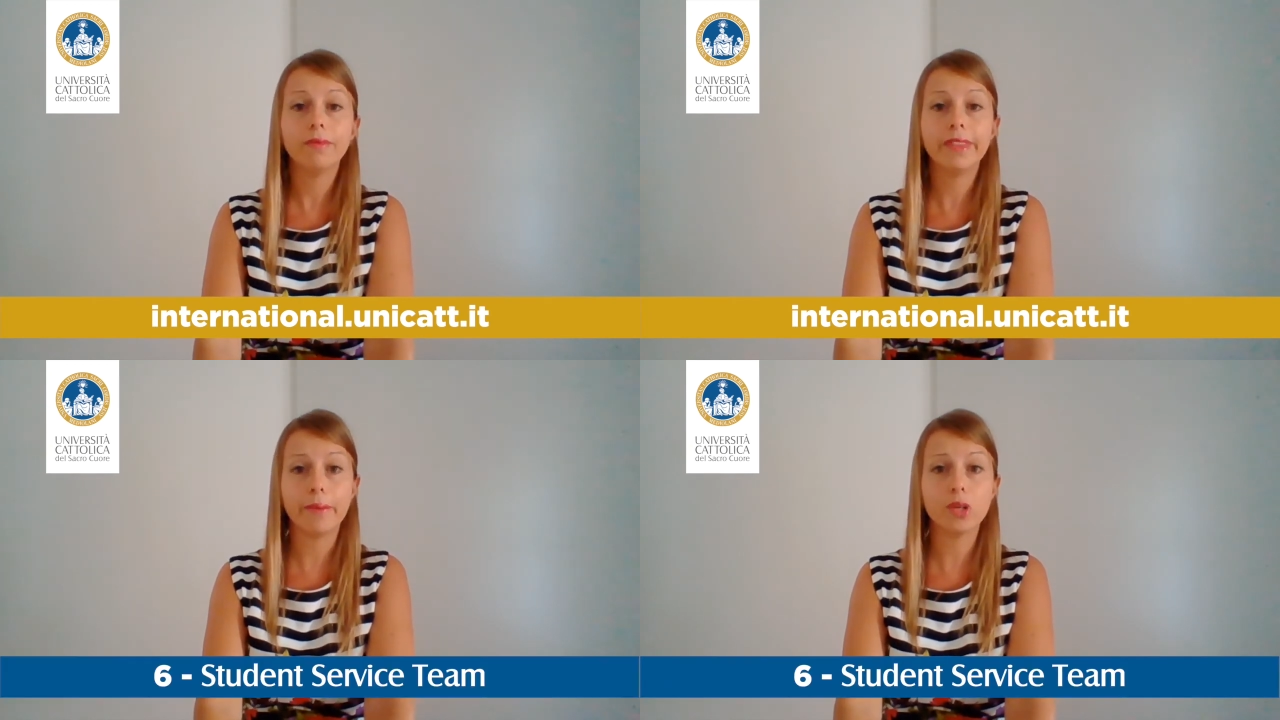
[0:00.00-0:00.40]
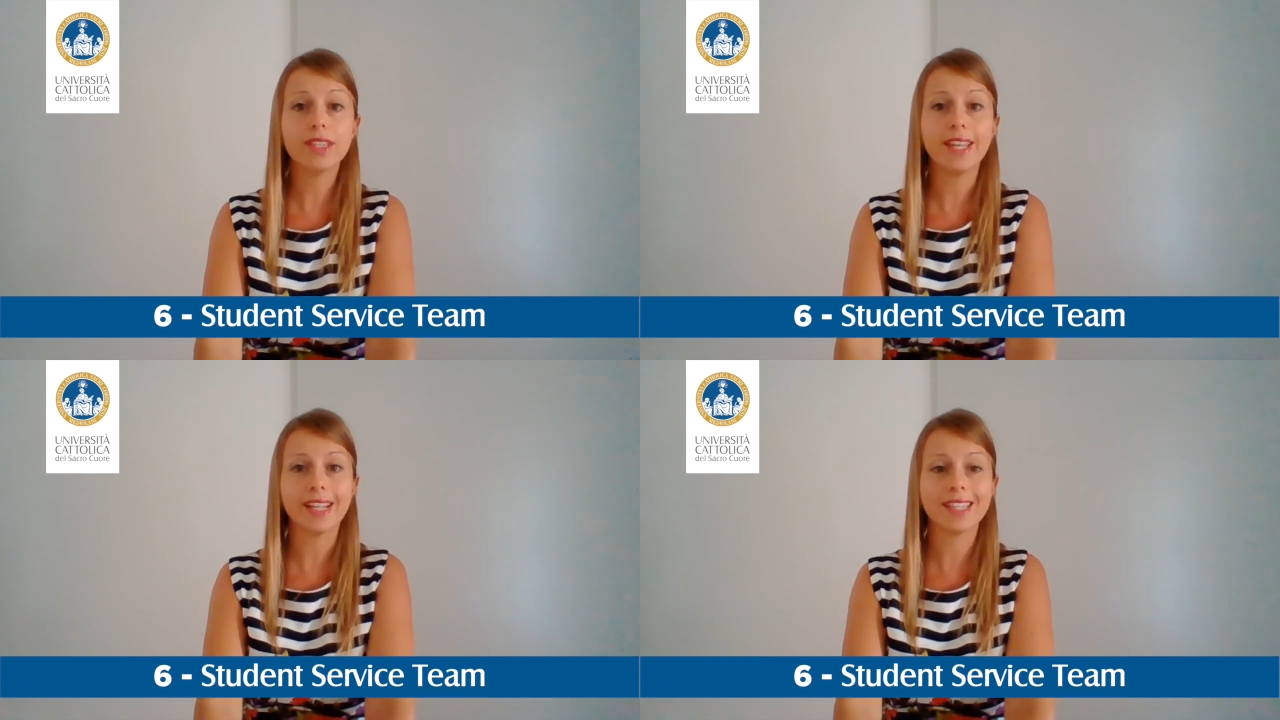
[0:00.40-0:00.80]
Number
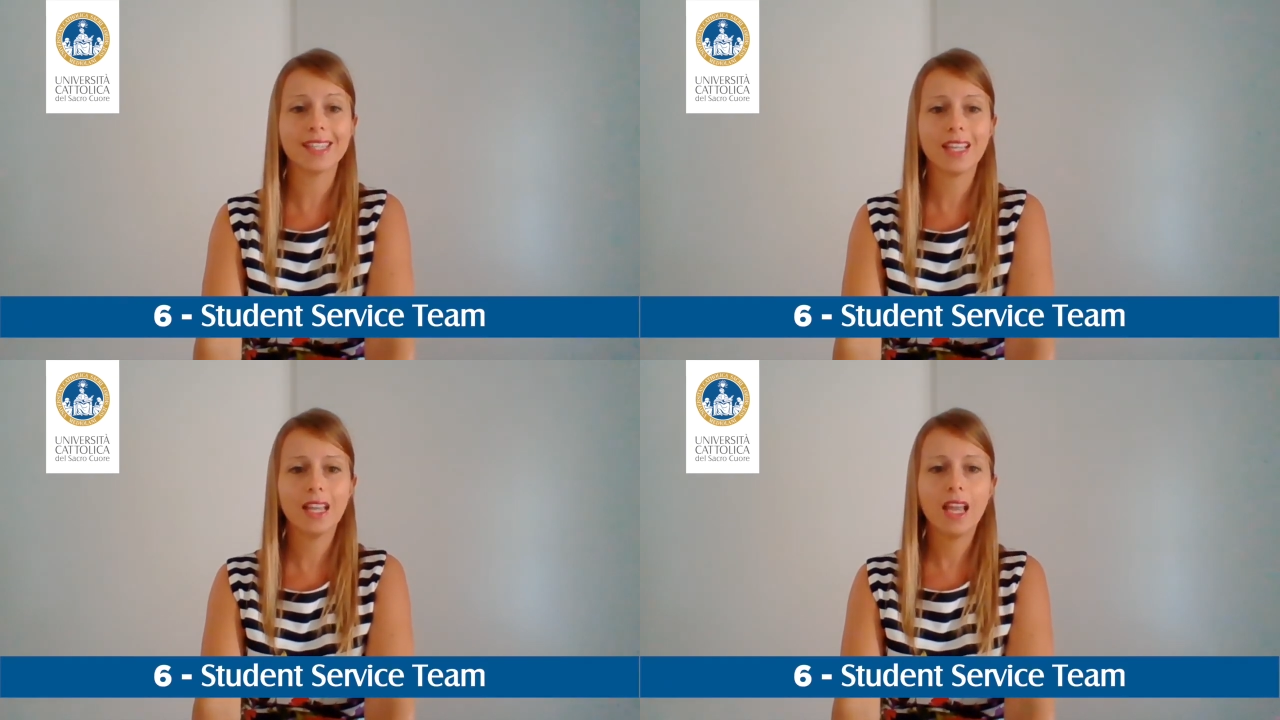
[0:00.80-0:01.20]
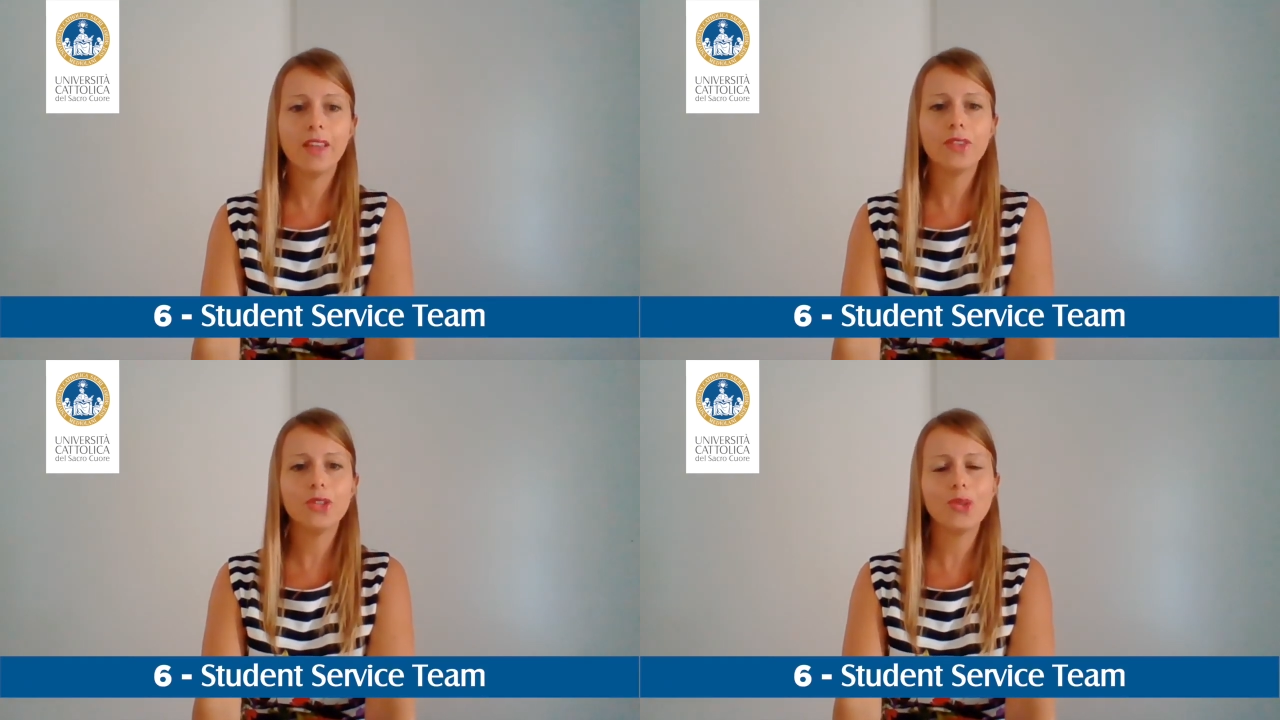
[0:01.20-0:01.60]
six,
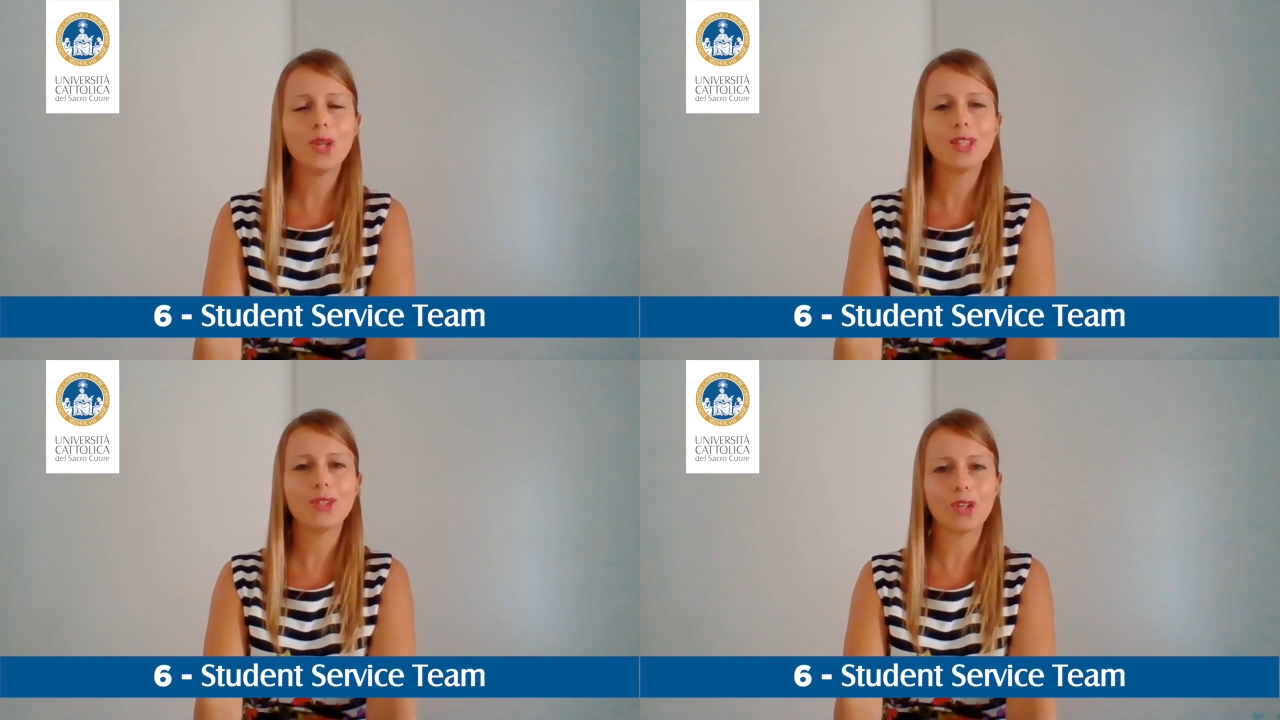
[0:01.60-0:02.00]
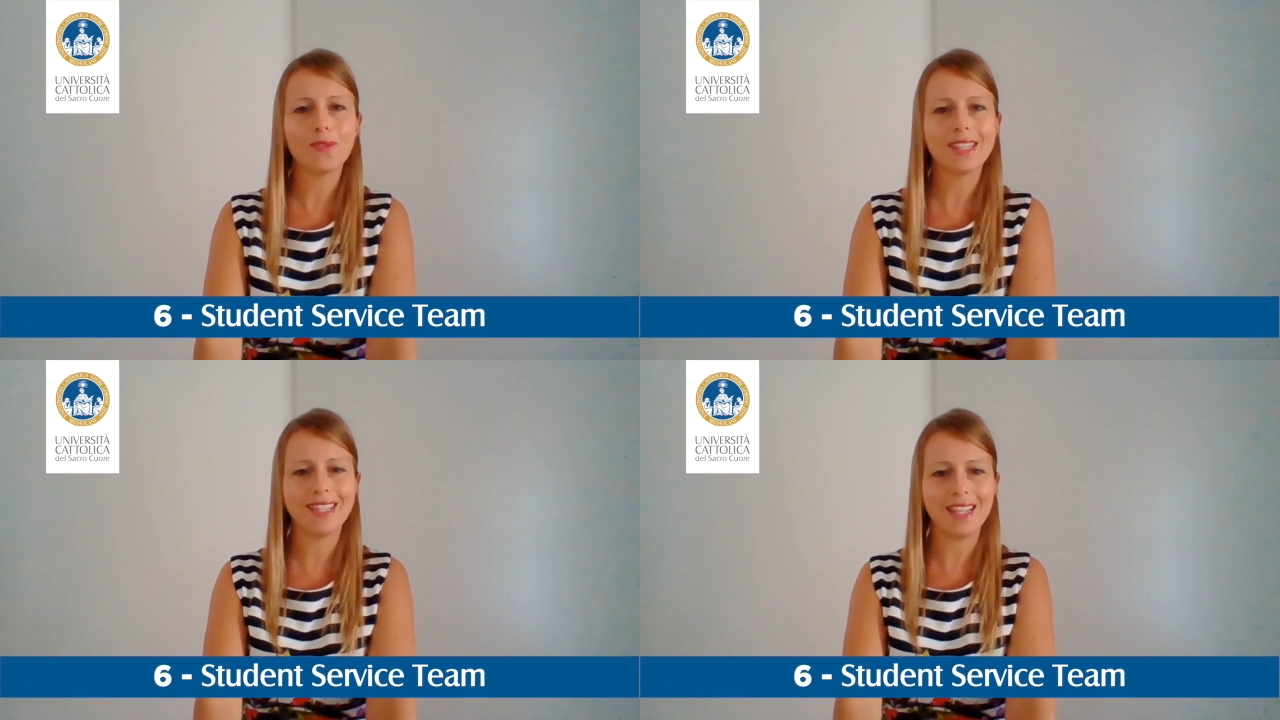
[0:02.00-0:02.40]
the student
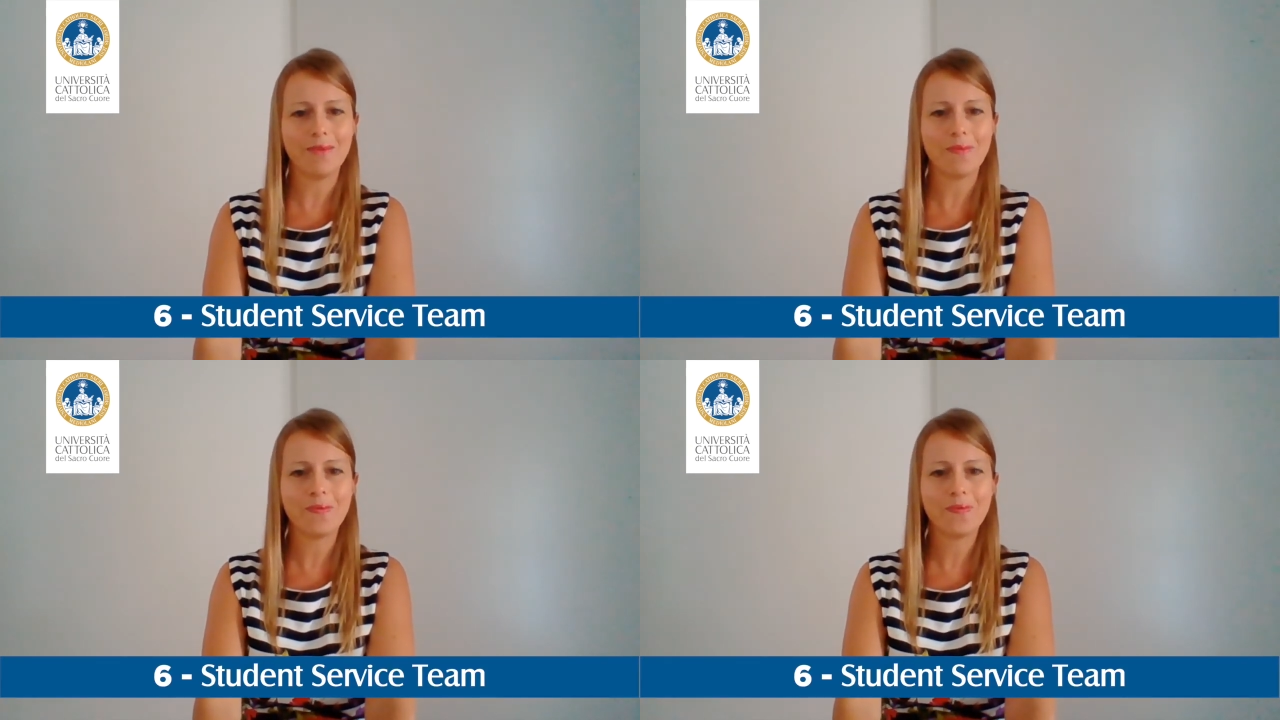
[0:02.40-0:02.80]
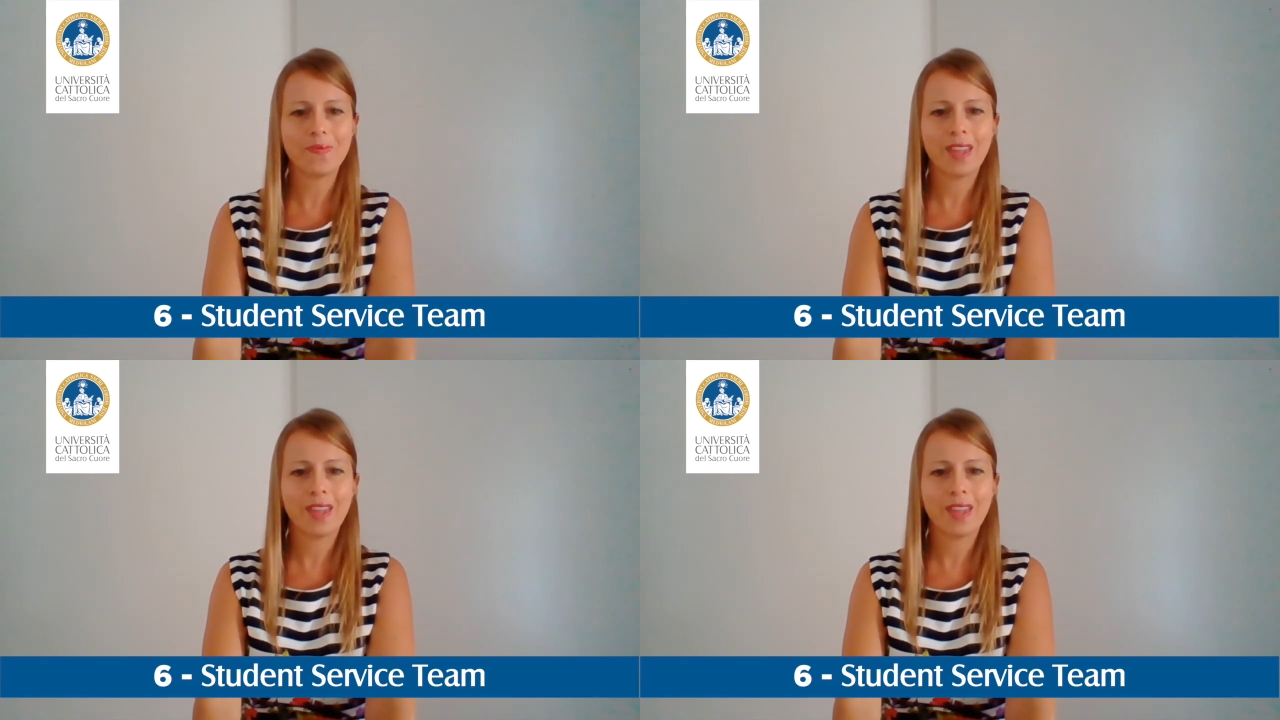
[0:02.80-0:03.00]
service team.